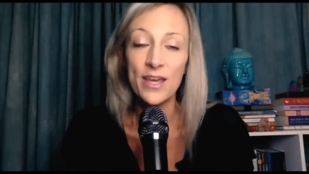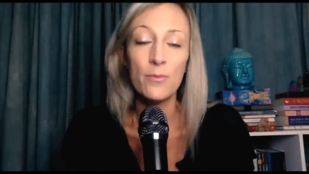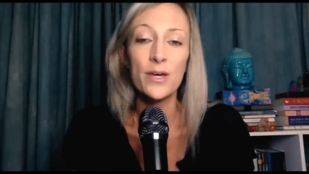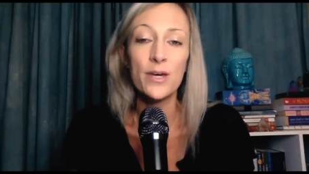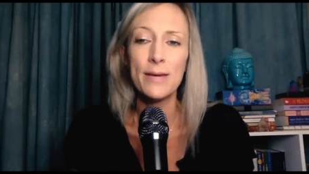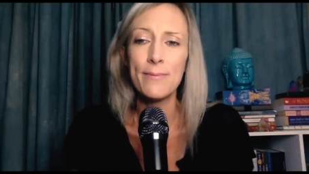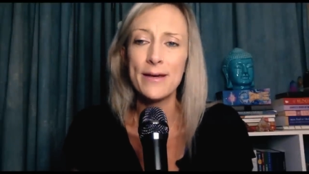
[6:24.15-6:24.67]
It
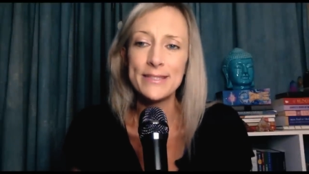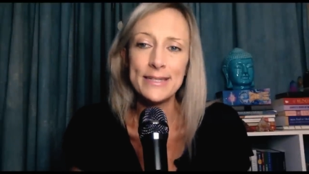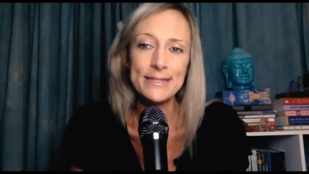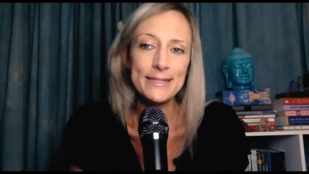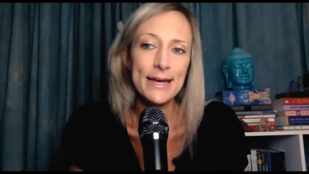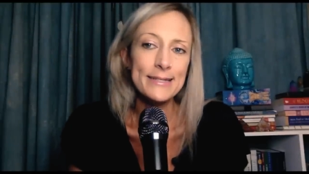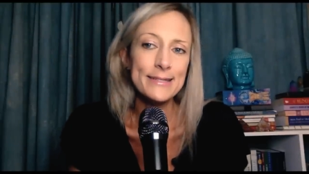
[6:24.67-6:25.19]
will keep, as
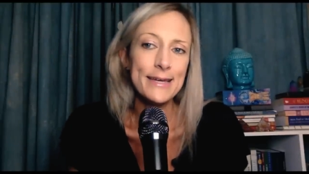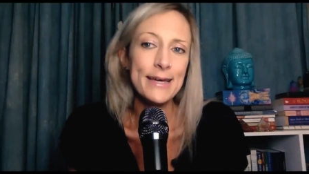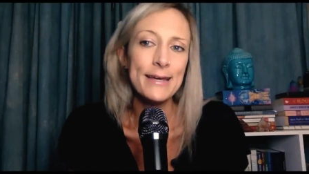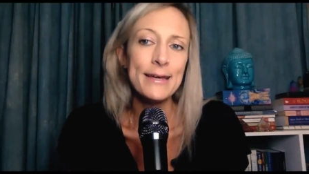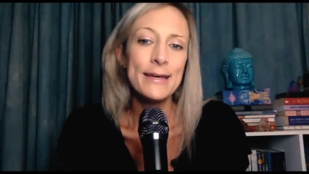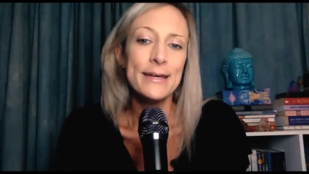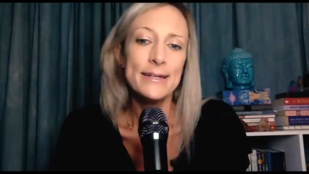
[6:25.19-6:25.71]
I, as
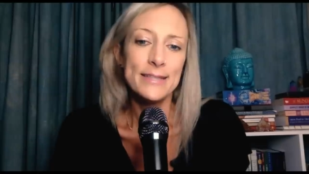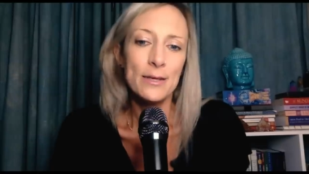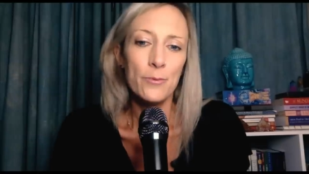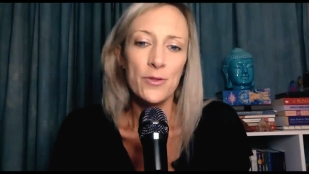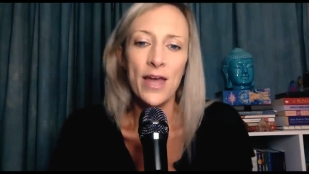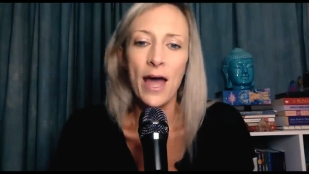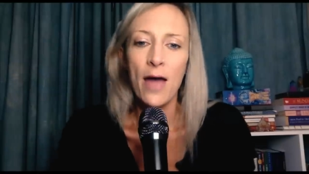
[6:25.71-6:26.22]
I
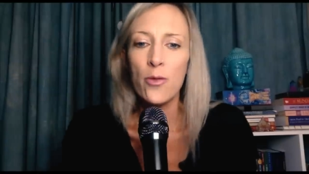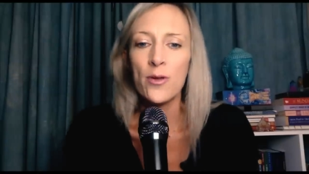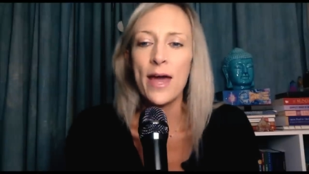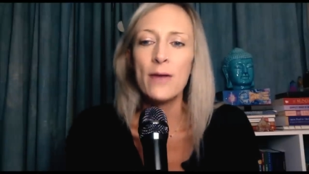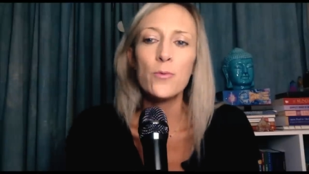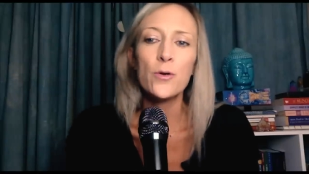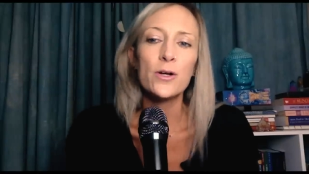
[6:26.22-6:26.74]
said with Catherine
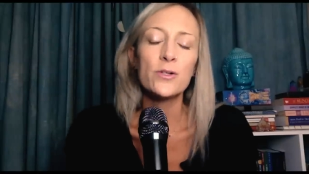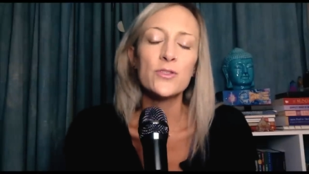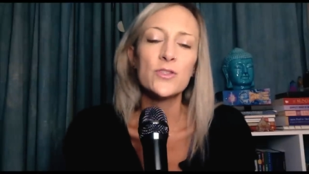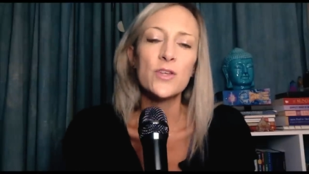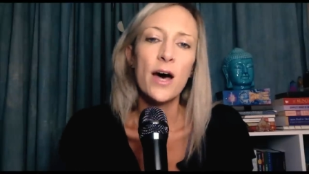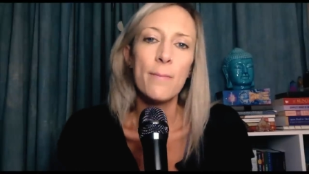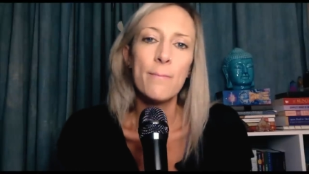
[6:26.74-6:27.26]

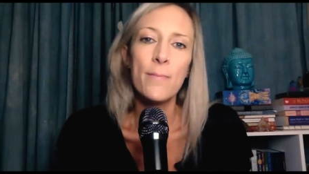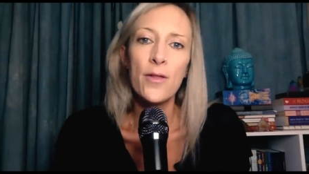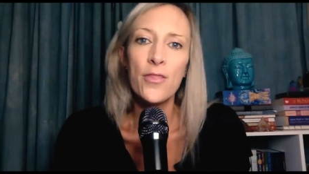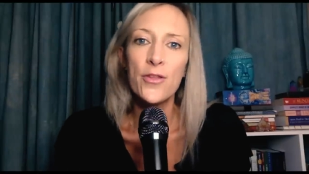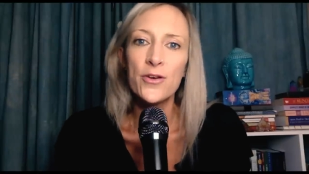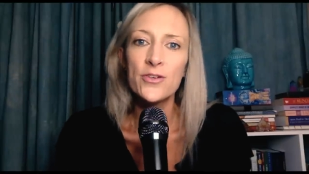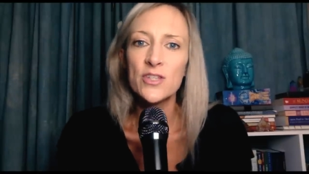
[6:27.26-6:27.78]
Edwards um,
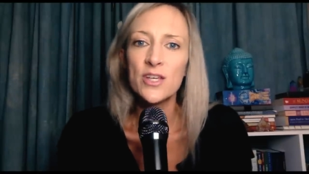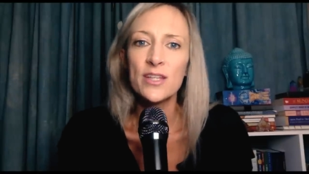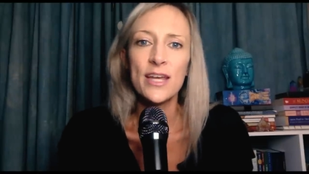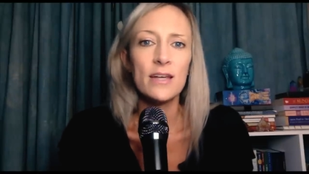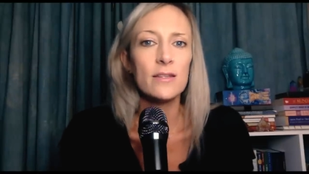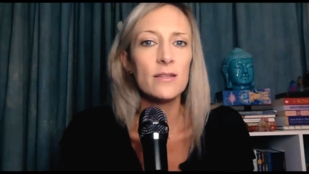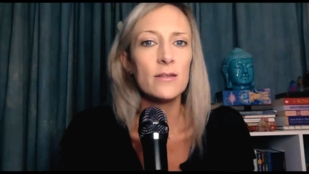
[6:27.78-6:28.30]
on Thursday,
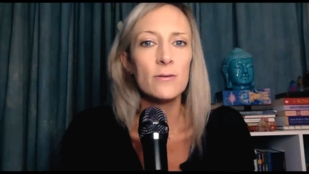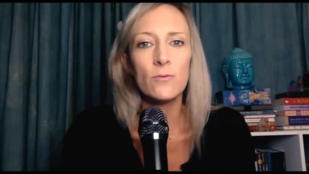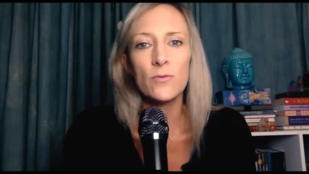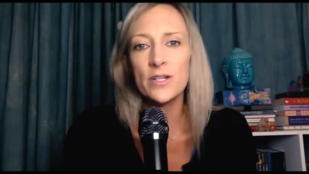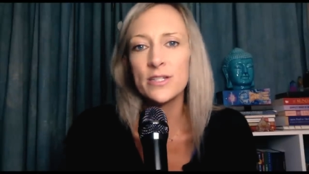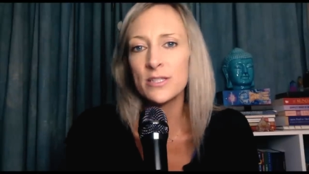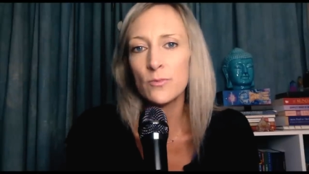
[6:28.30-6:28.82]
like
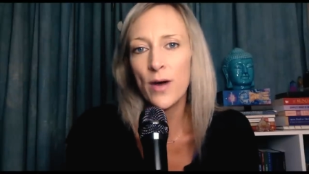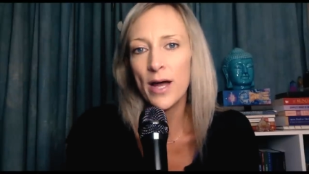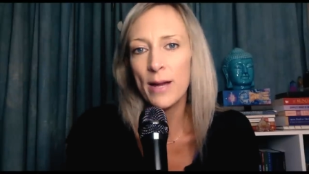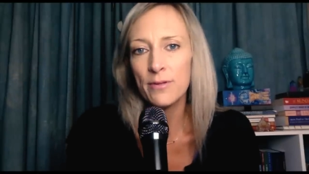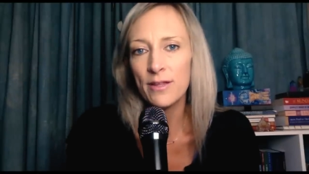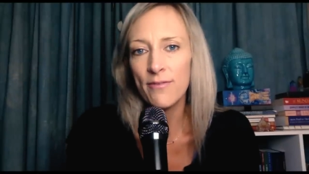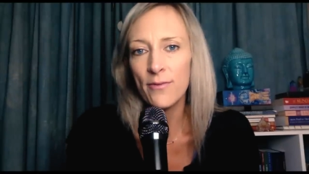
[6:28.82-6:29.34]
the reason why
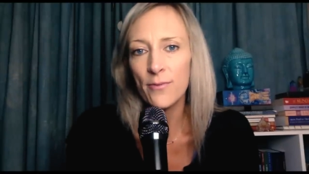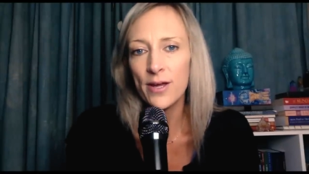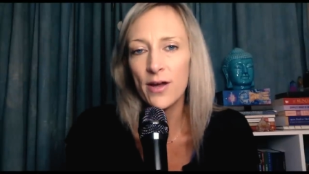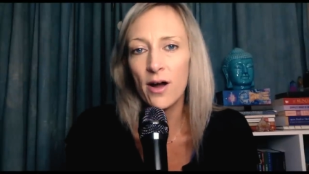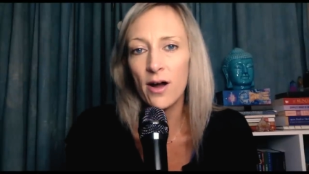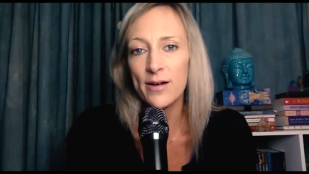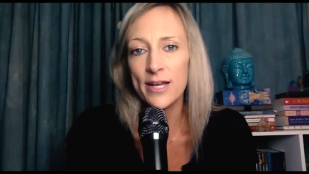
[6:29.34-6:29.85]
I believe in
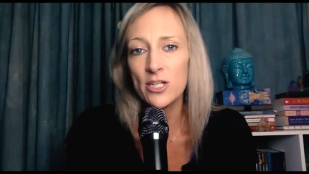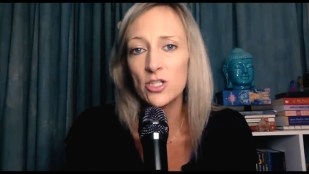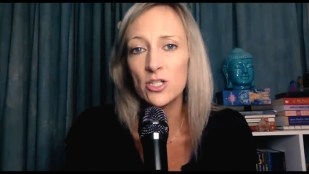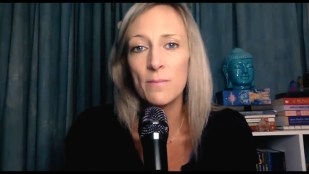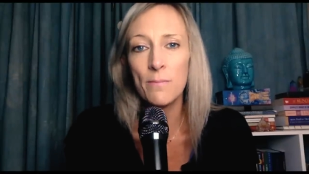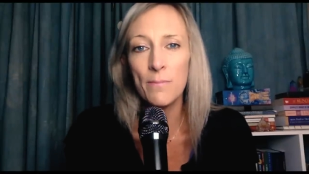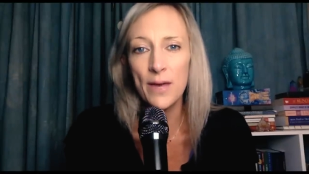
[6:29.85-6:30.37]

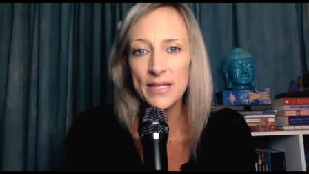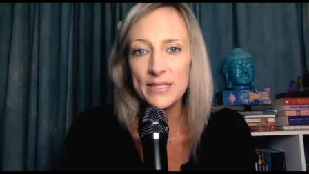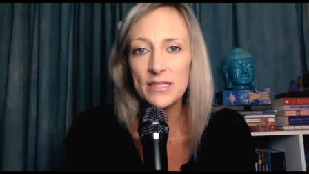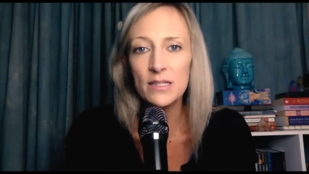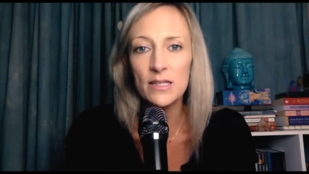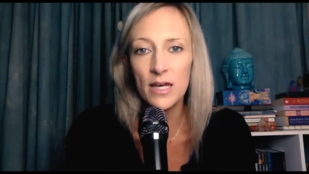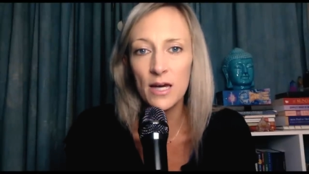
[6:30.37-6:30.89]
reincarnation
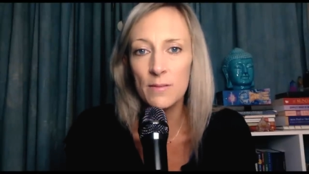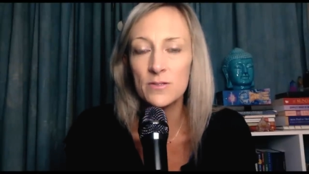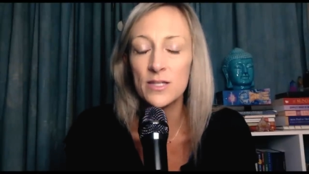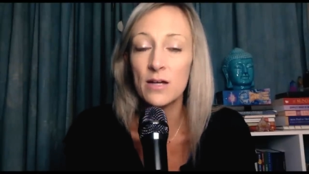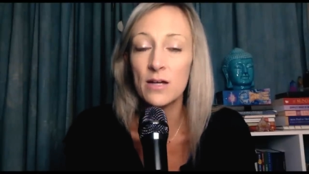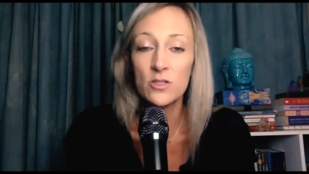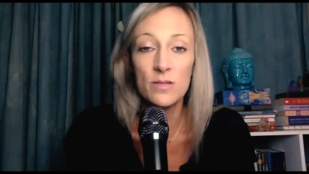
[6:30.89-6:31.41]
basically
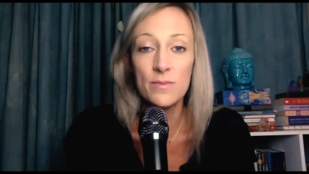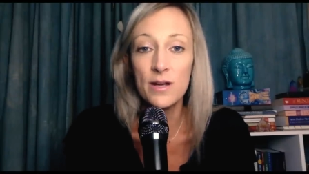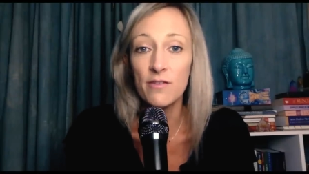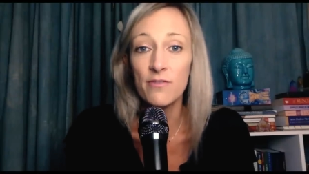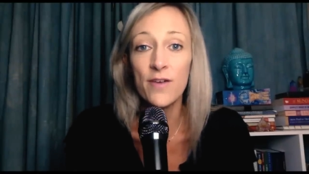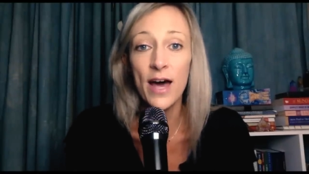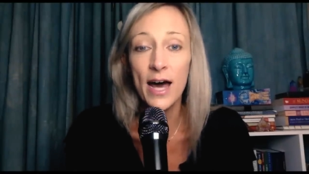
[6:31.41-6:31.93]
comes down to the
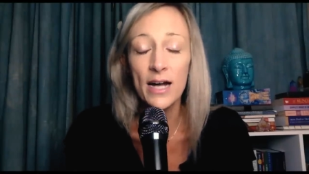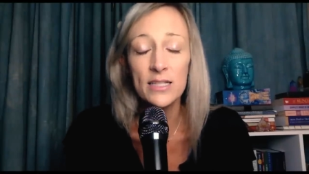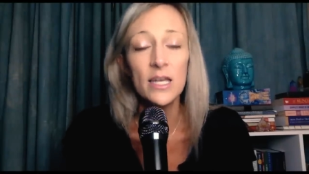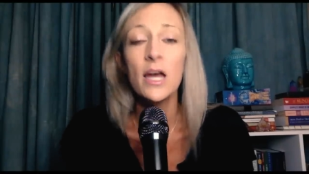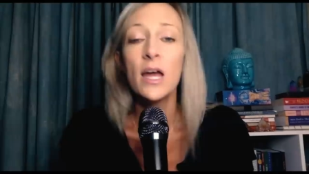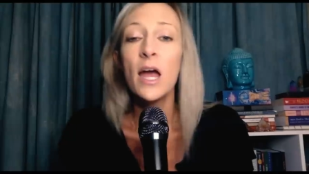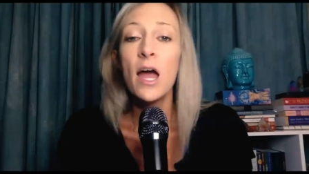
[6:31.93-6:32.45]
mere fact